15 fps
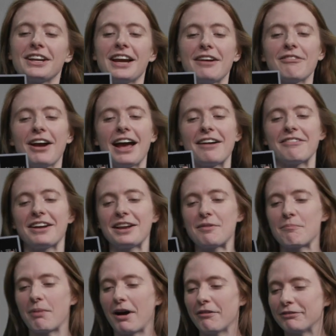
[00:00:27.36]
never have any
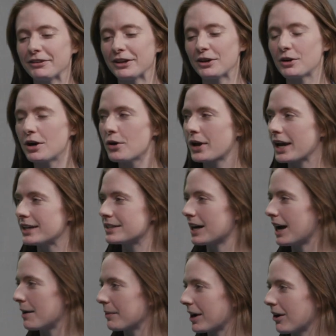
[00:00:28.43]
buffalo, okay,
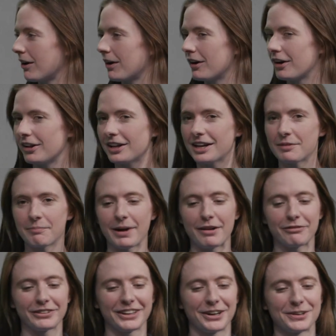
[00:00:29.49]
topical,
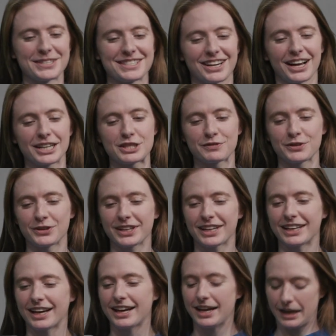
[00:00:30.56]
buffalo sauce food
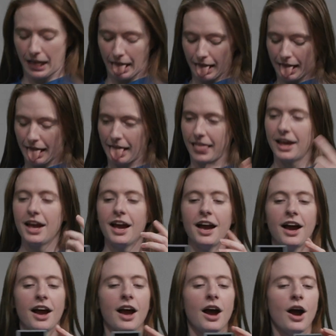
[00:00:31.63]
again,
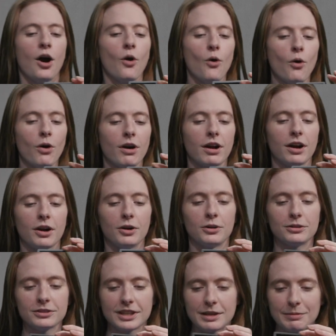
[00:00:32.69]
or
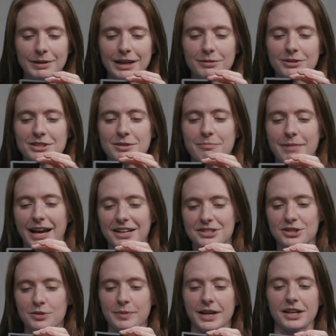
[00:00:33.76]
only be able to
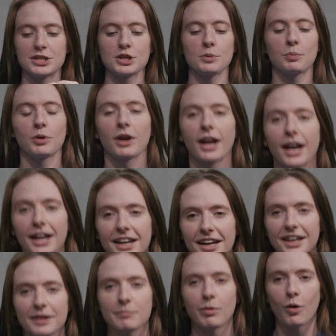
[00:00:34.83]
masturbate to pregnant